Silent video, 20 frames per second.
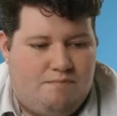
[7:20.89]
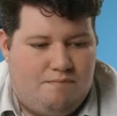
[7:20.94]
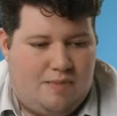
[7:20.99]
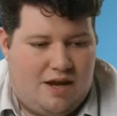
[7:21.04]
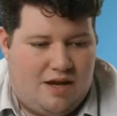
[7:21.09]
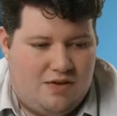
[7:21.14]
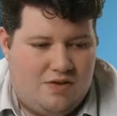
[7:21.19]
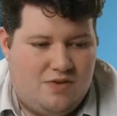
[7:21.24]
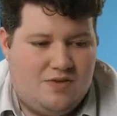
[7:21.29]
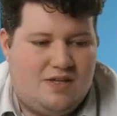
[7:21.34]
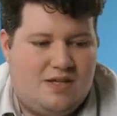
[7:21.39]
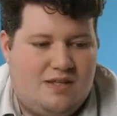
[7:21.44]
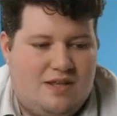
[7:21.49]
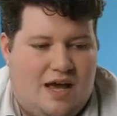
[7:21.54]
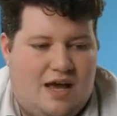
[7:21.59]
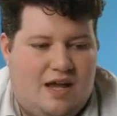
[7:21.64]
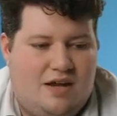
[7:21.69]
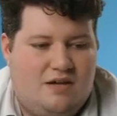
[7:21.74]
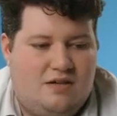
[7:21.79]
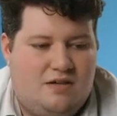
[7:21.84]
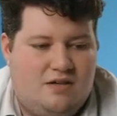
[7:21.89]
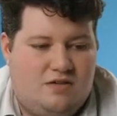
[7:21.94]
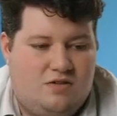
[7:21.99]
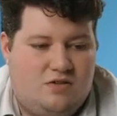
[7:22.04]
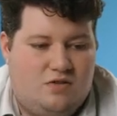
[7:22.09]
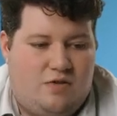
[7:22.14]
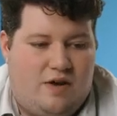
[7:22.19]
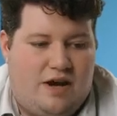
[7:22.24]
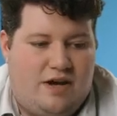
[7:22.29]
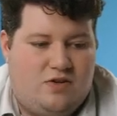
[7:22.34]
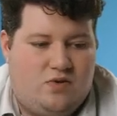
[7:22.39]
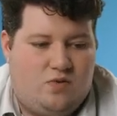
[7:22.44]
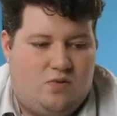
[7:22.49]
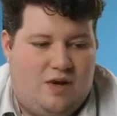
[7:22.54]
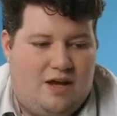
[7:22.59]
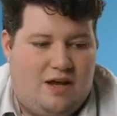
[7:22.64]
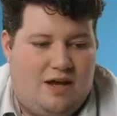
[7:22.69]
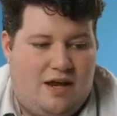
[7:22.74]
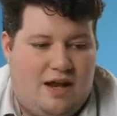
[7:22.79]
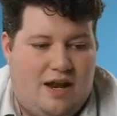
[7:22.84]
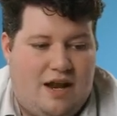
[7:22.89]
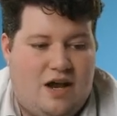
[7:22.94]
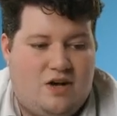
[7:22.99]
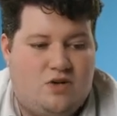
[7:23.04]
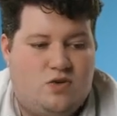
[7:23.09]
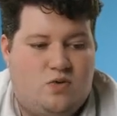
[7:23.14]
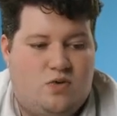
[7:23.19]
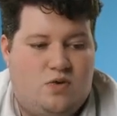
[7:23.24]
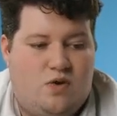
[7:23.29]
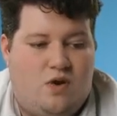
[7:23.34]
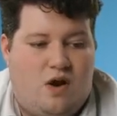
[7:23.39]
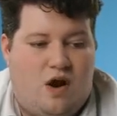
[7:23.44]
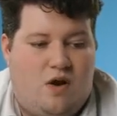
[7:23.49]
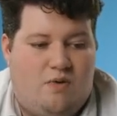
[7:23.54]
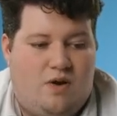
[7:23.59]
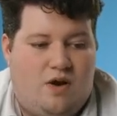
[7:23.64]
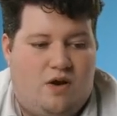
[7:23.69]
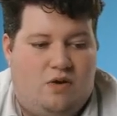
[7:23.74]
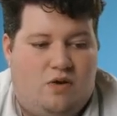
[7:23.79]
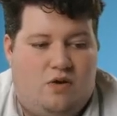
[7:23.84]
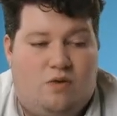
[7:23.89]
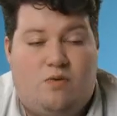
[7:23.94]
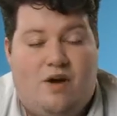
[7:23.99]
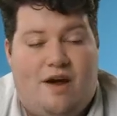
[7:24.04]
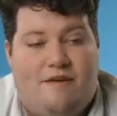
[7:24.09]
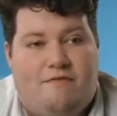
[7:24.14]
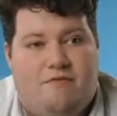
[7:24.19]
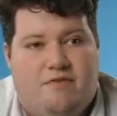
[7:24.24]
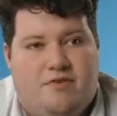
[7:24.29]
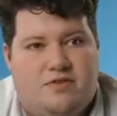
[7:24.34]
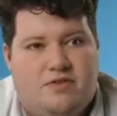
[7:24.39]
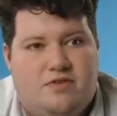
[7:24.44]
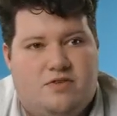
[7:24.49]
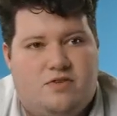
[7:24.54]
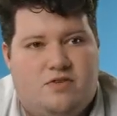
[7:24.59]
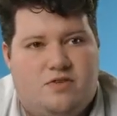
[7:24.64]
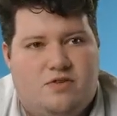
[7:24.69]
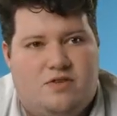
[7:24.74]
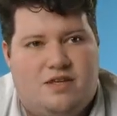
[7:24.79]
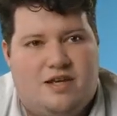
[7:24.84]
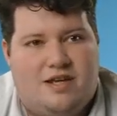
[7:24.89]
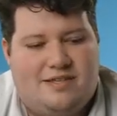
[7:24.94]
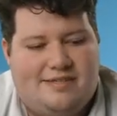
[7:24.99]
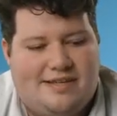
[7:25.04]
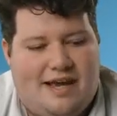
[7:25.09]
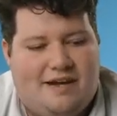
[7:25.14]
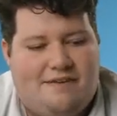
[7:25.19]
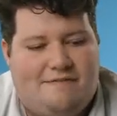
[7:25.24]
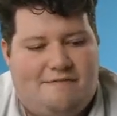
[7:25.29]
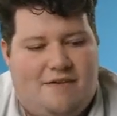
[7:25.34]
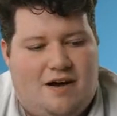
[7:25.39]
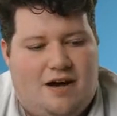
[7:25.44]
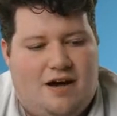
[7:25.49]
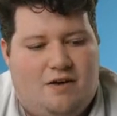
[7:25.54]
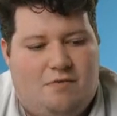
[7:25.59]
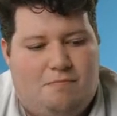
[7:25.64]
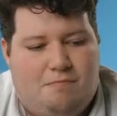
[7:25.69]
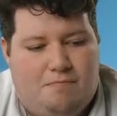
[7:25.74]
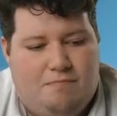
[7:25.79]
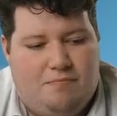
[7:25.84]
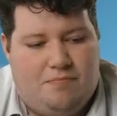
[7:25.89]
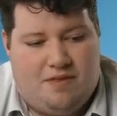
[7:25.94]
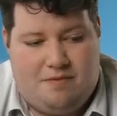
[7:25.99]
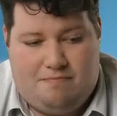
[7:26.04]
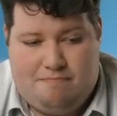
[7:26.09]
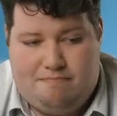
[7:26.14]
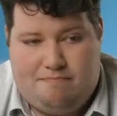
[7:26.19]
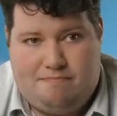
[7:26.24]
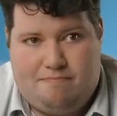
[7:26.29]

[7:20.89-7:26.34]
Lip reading: by using that directory, an actual URL or reference to the exact file, the